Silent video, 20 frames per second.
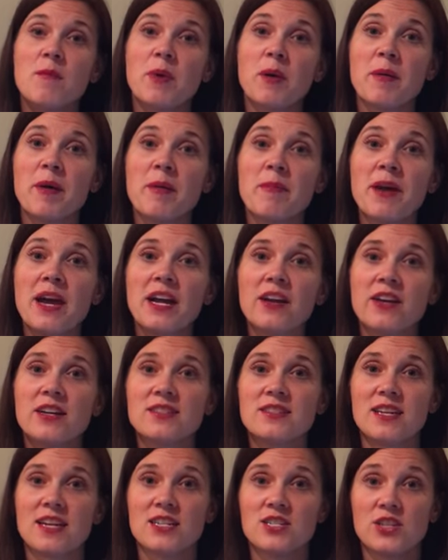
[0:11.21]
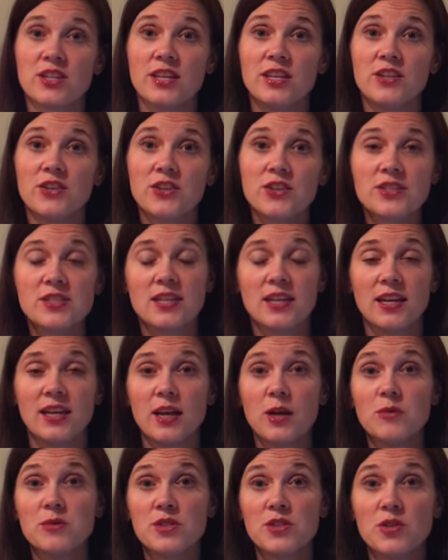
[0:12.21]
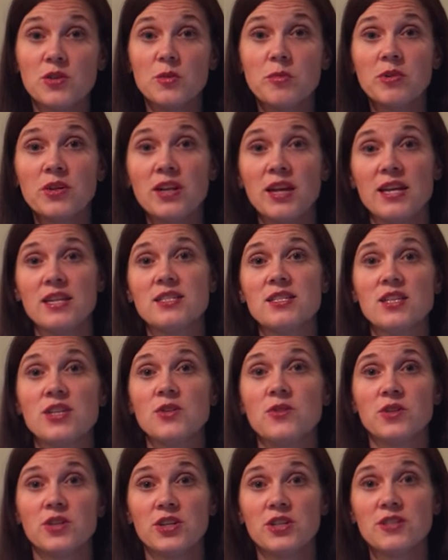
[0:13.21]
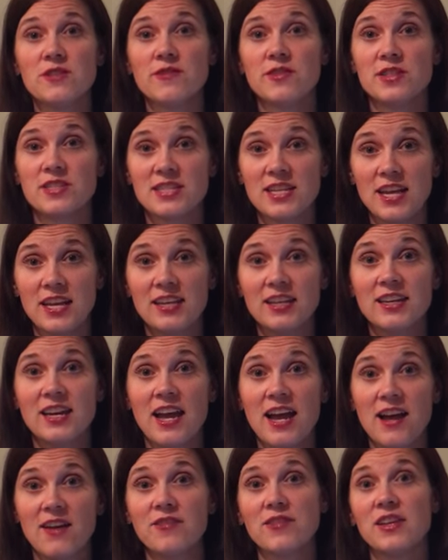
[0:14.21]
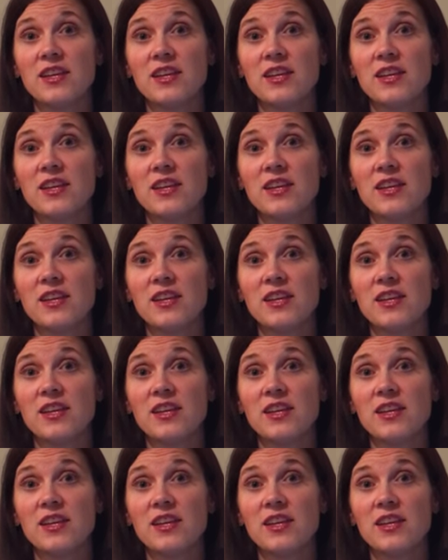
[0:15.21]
But my background's actually in nursing. I was a newborn ICU nurse for 10 and a half